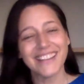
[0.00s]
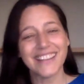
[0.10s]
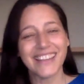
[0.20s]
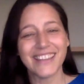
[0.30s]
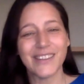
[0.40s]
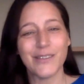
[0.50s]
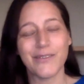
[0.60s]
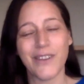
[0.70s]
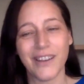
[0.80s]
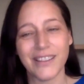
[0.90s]
Thank you,
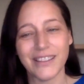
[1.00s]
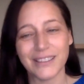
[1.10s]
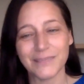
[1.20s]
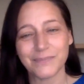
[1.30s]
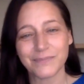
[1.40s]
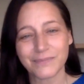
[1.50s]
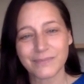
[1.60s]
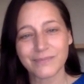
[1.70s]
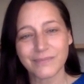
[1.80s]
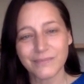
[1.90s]
Father.
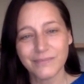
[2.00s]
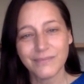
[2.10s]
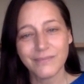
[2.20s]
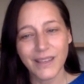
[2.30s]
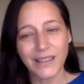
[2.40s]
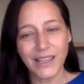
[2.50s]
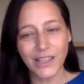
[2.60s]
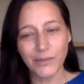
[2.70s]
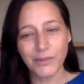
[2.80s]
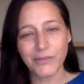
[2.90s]

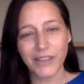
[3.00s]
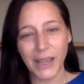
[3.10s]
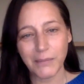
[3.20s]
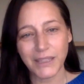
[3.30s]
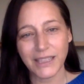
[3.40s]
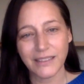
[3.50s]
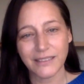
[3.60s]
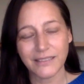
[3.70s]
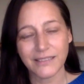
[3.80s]
Thank you for family.